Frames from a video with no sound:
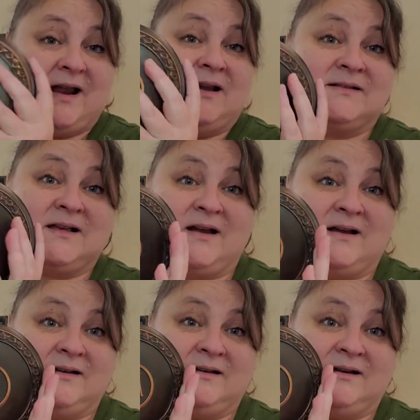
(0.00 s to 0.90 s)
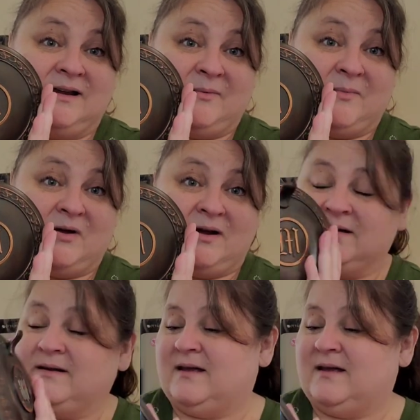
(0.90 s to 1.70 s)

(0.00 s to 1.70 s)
and it's got a on it.